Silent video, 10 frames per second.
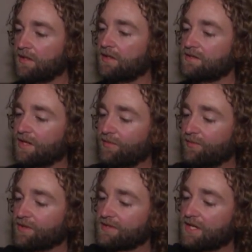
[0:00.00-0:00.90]
Some
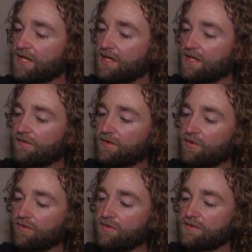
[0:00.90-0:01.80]
people say if you
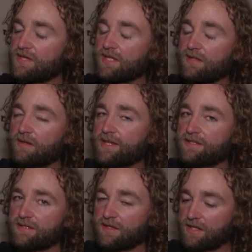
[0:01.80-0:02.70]
use the
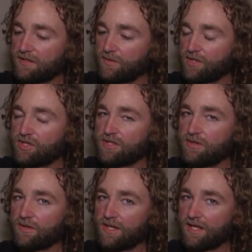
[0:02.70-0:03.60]
laces on the intuition,
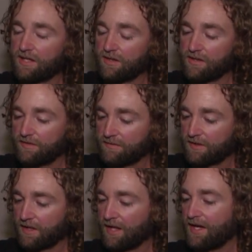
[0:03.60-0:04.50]
you can get heel lift.
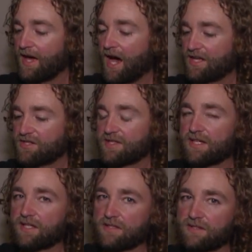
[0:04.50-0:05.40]
I just
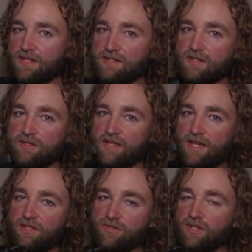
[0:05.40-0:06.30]
think it's because there's
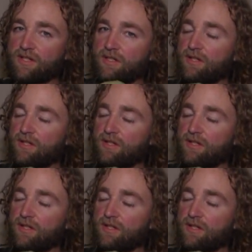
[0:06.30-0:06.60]
extra